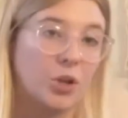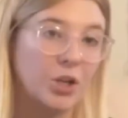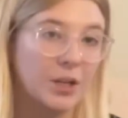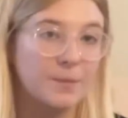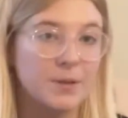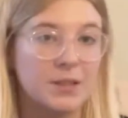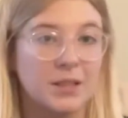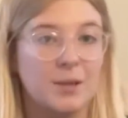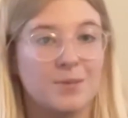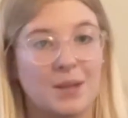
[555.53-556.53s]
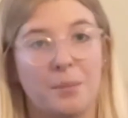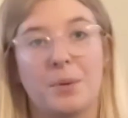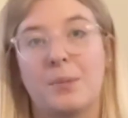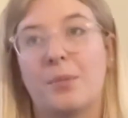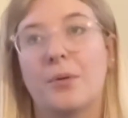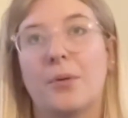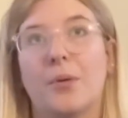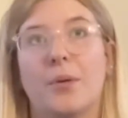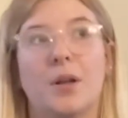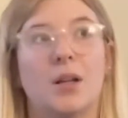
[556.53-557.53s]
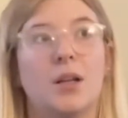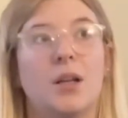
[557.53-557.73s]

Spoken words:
crib sleep, some people